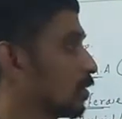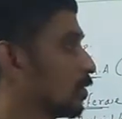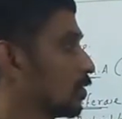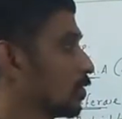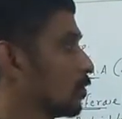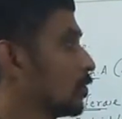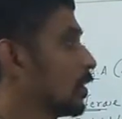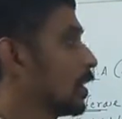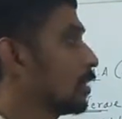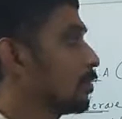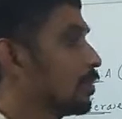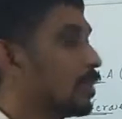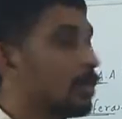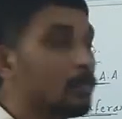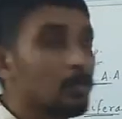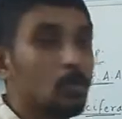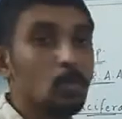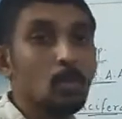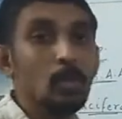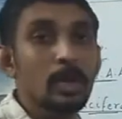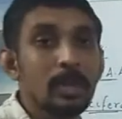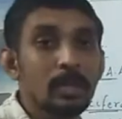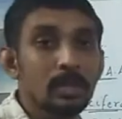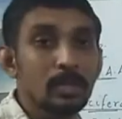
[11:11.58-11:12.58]
When we
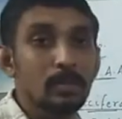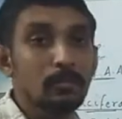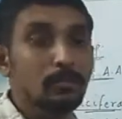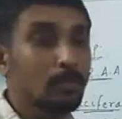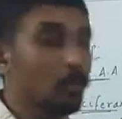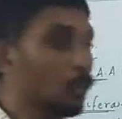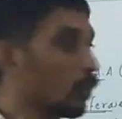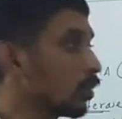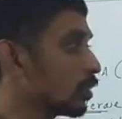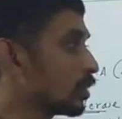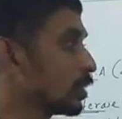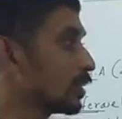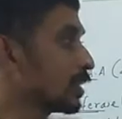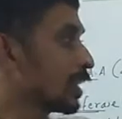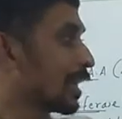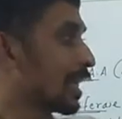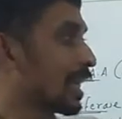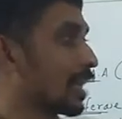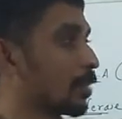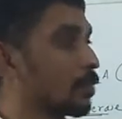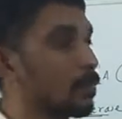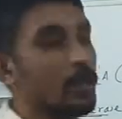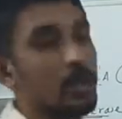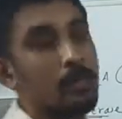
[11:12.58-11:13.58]
move into the fourth
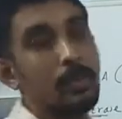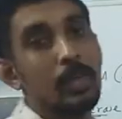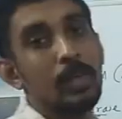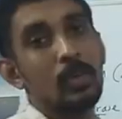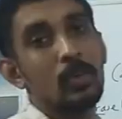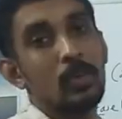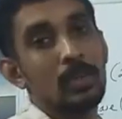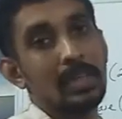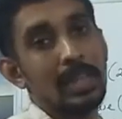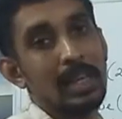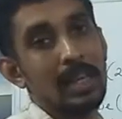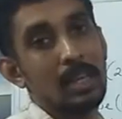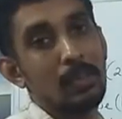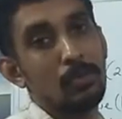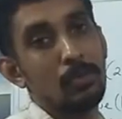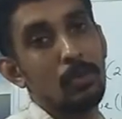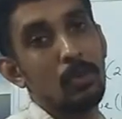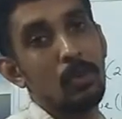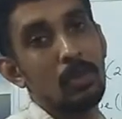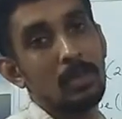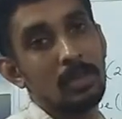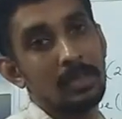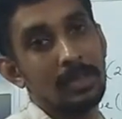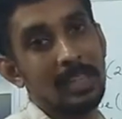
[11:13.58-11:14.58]
type, we know that
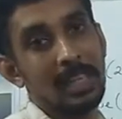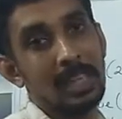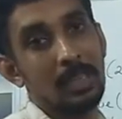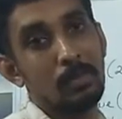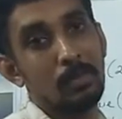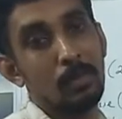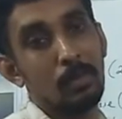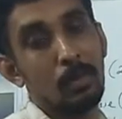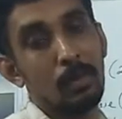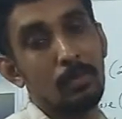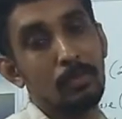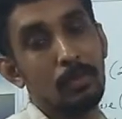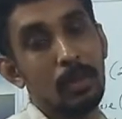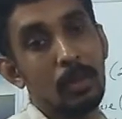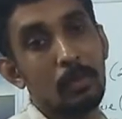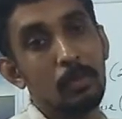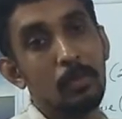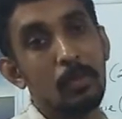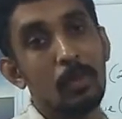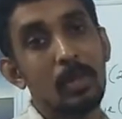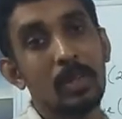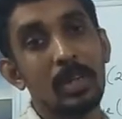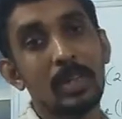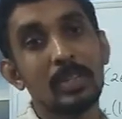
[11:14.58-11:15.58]
fourth type of
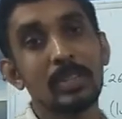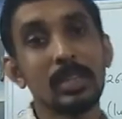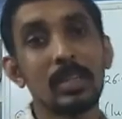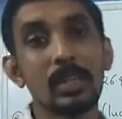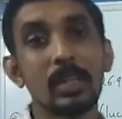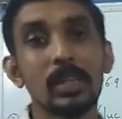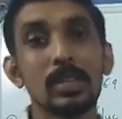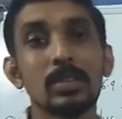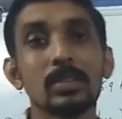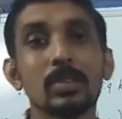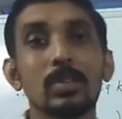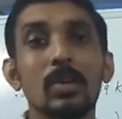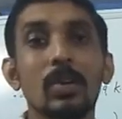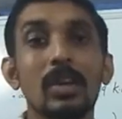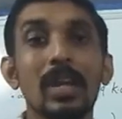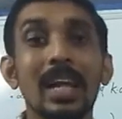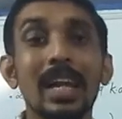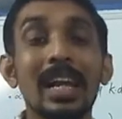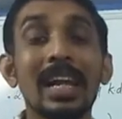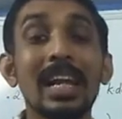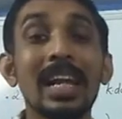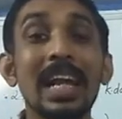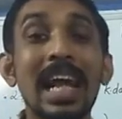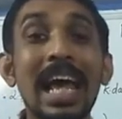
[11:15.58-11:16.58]
reporter gene is
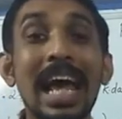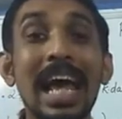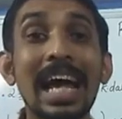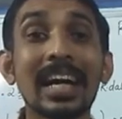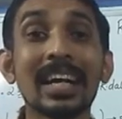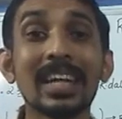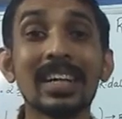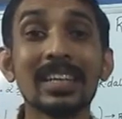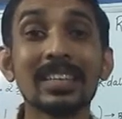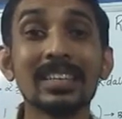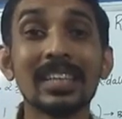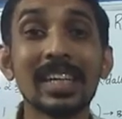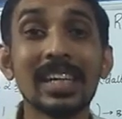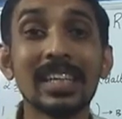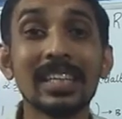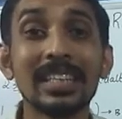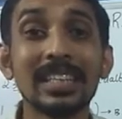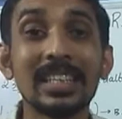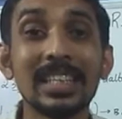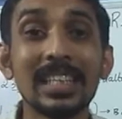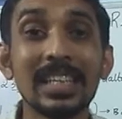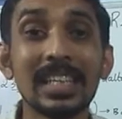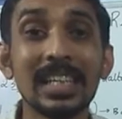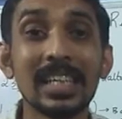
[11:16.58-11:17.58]
called LacZ
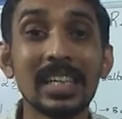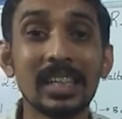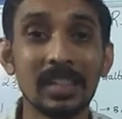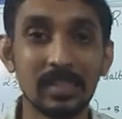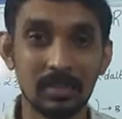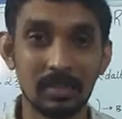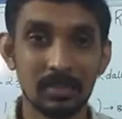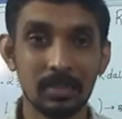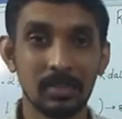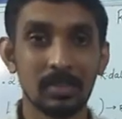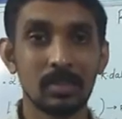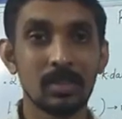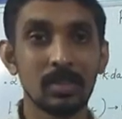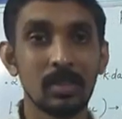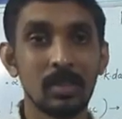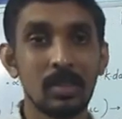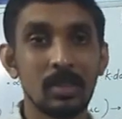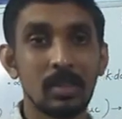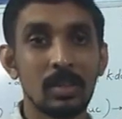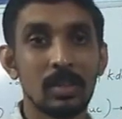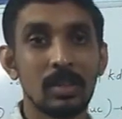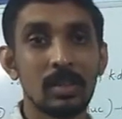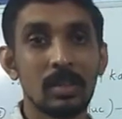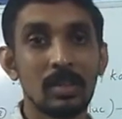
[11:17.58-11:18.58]
gene.
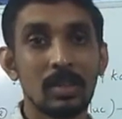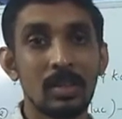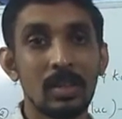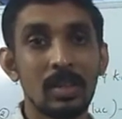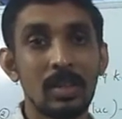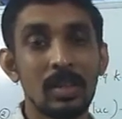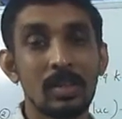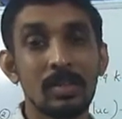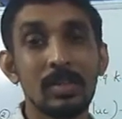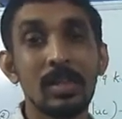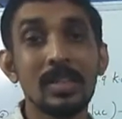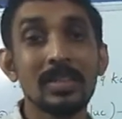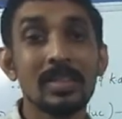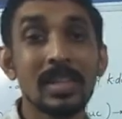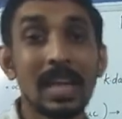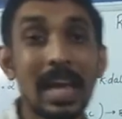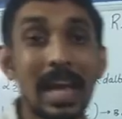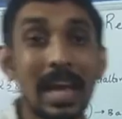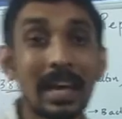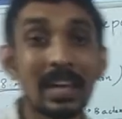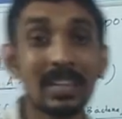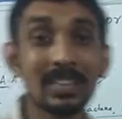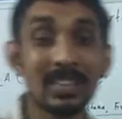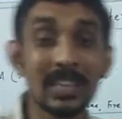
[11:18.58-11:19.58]
These
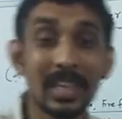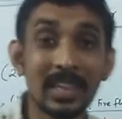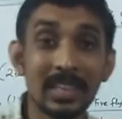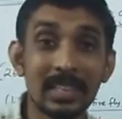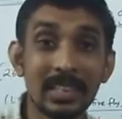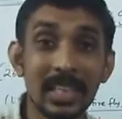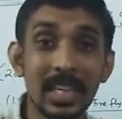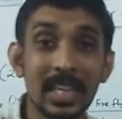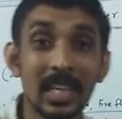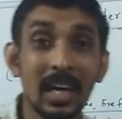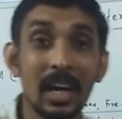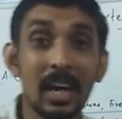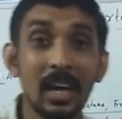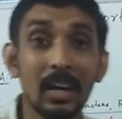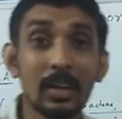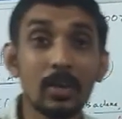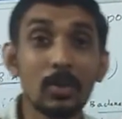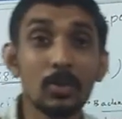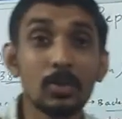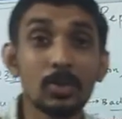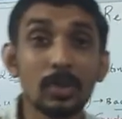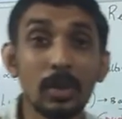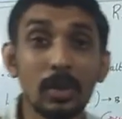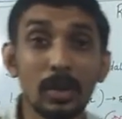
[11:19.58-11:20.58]
LacZ genes are
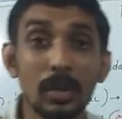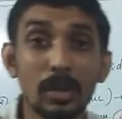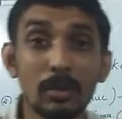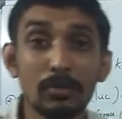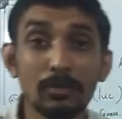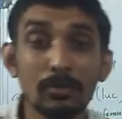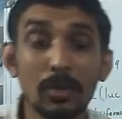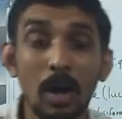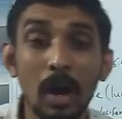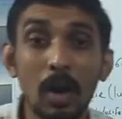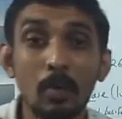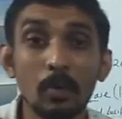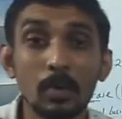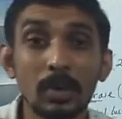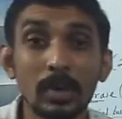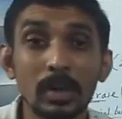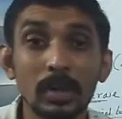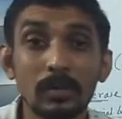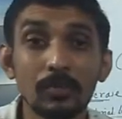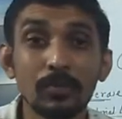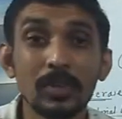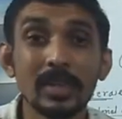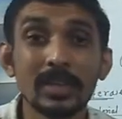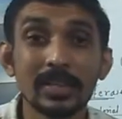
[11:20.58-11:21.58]
usually found
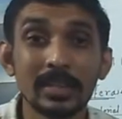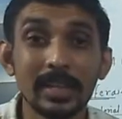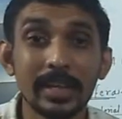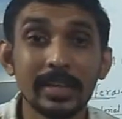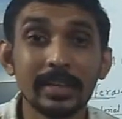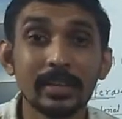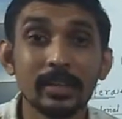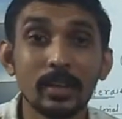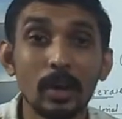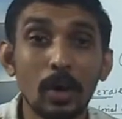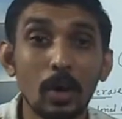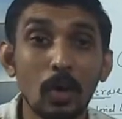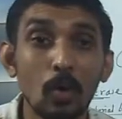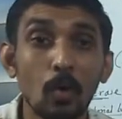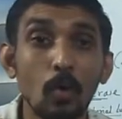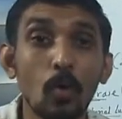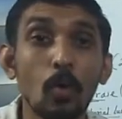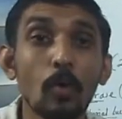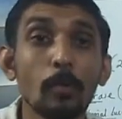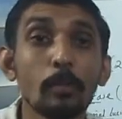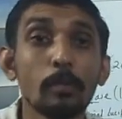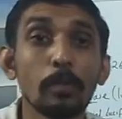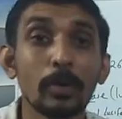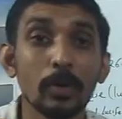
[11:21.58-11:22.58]
within the
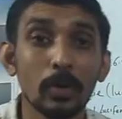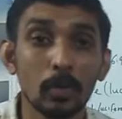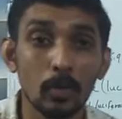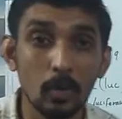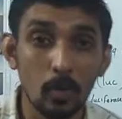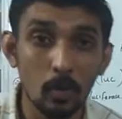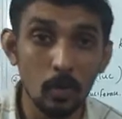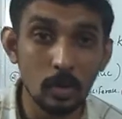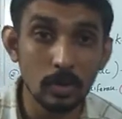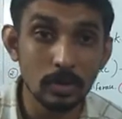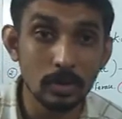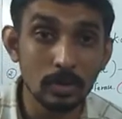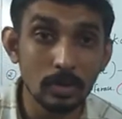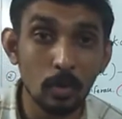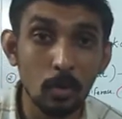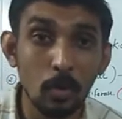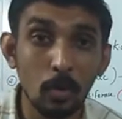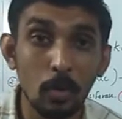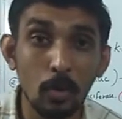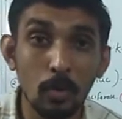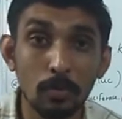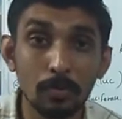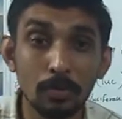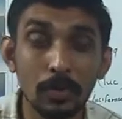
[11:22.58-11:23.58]
operons
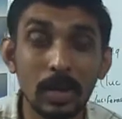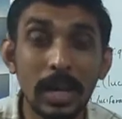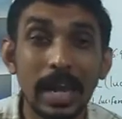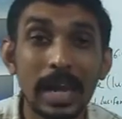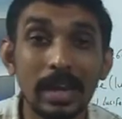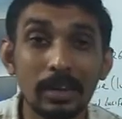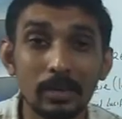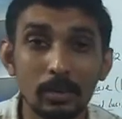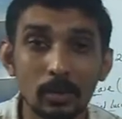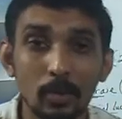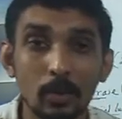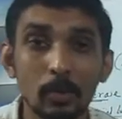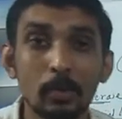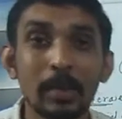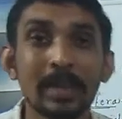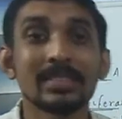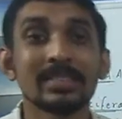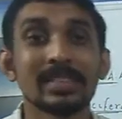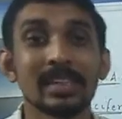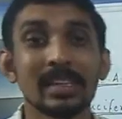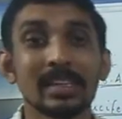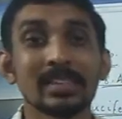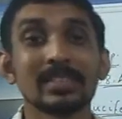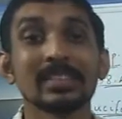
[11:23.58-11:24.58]
of
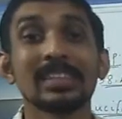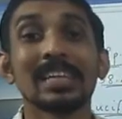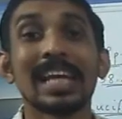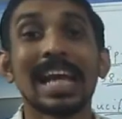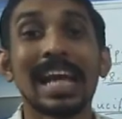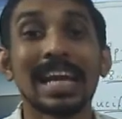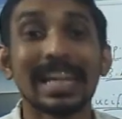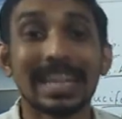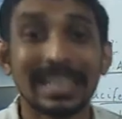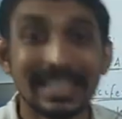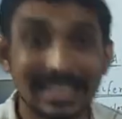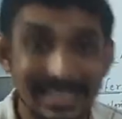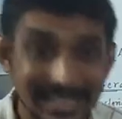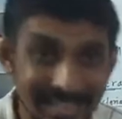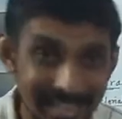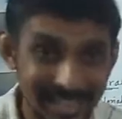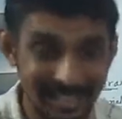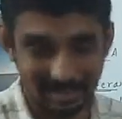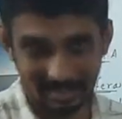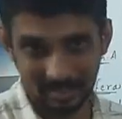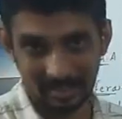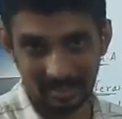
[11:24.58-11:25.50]
lactobacillus, LacZ.